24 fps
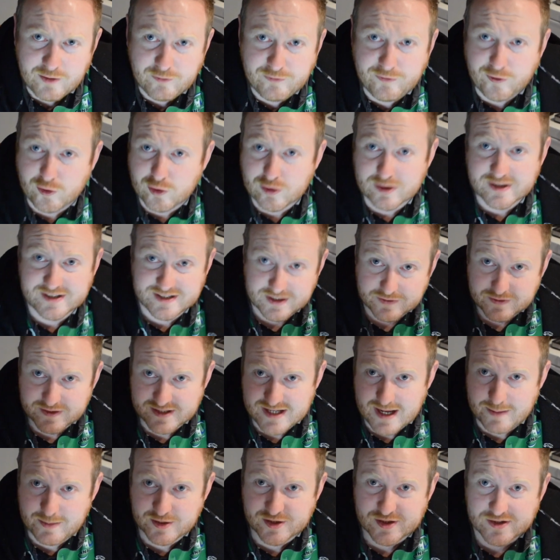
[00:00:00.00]
for different
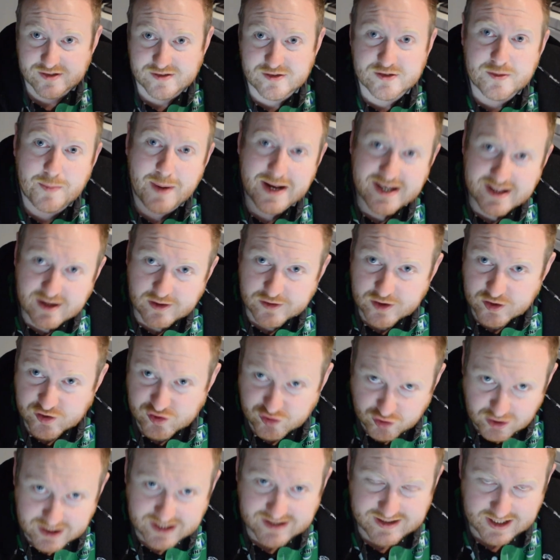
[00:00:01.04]
temperatures. So depending on the
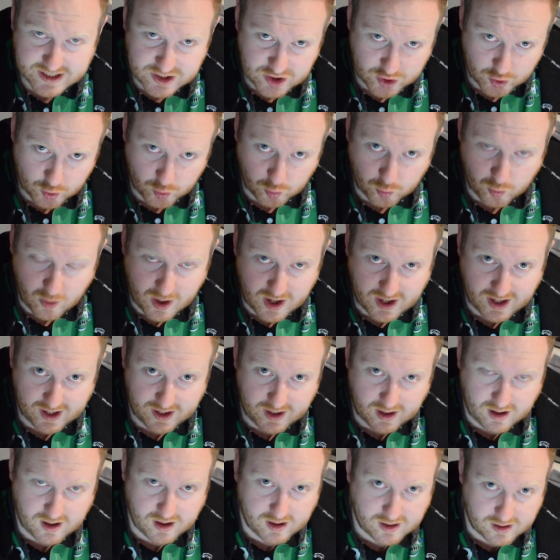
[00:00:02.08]
drink that you
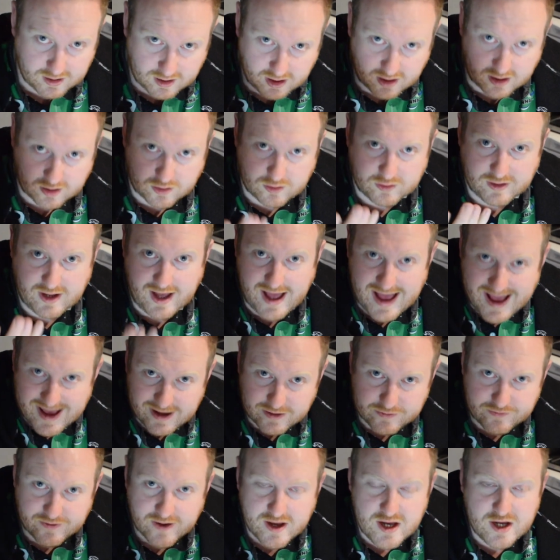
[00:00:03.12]
are going to
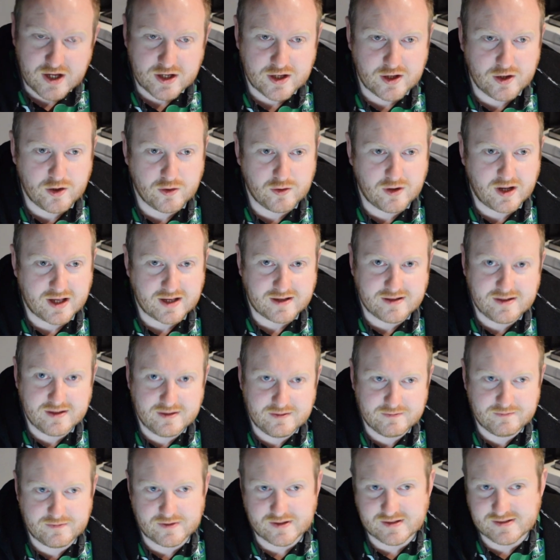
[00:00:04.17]
have, you know, like
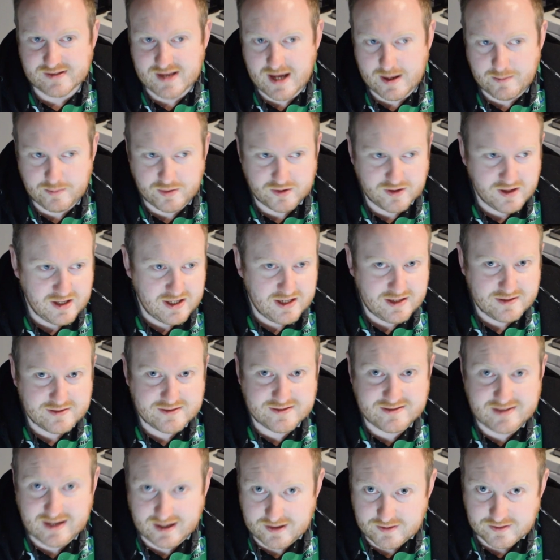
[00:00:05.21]
for example,
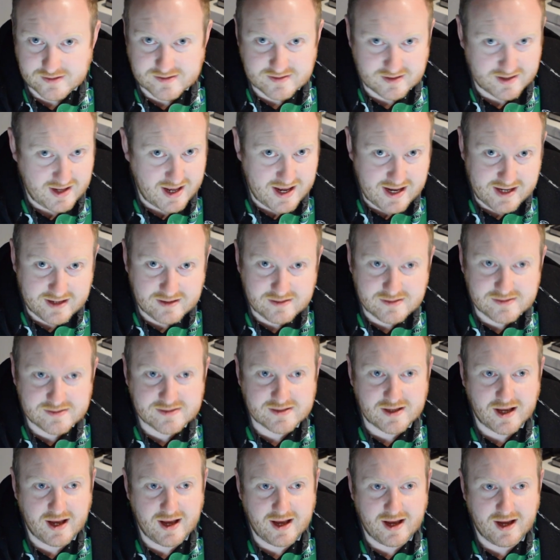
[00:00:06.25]
stouts and
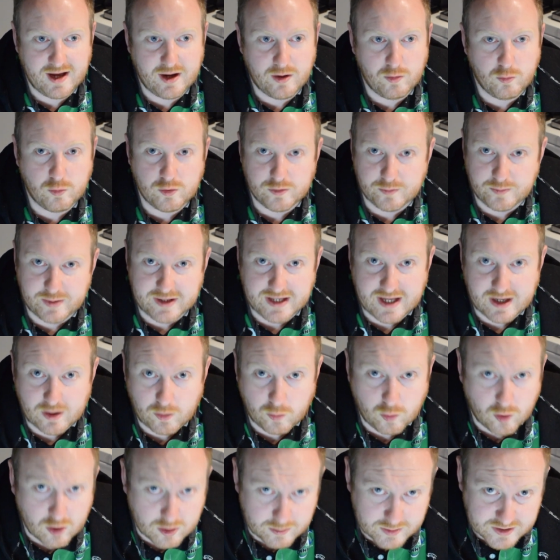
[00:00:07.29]
ales would be at
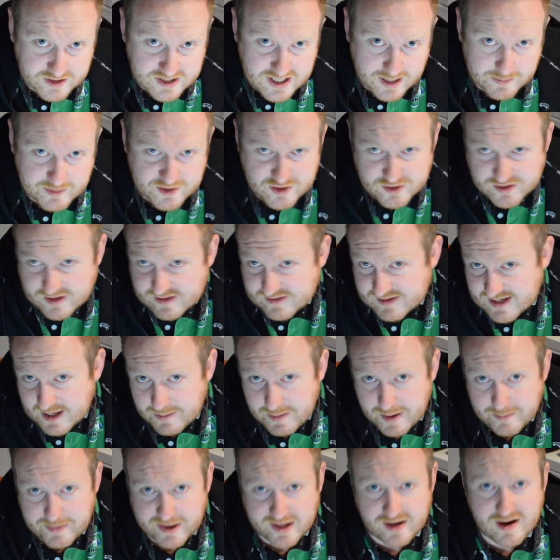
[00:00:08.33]
a warmer temperature than say
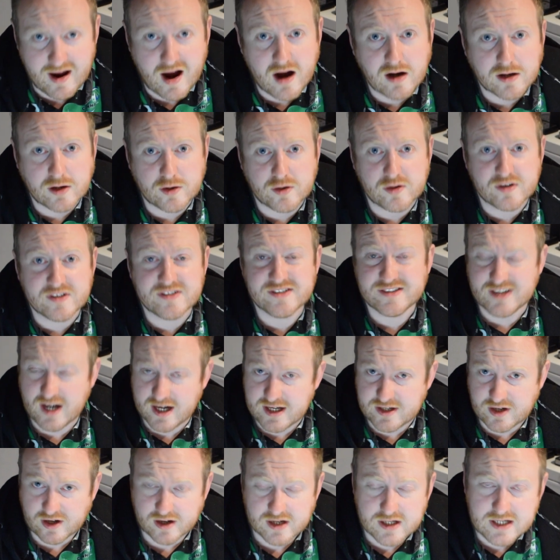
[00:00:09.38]
maybe a lager or a
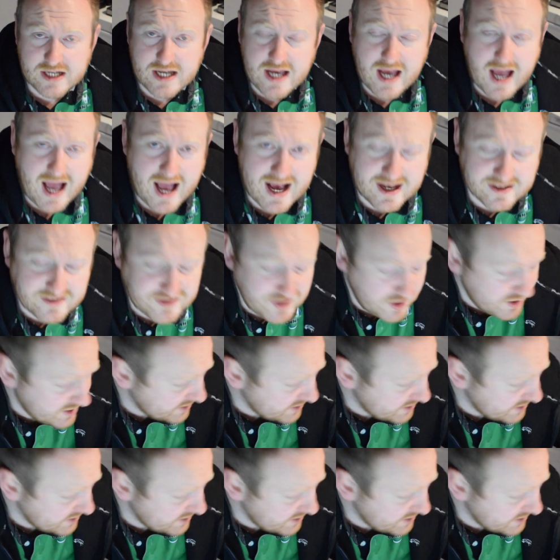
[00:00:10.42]
cider. So you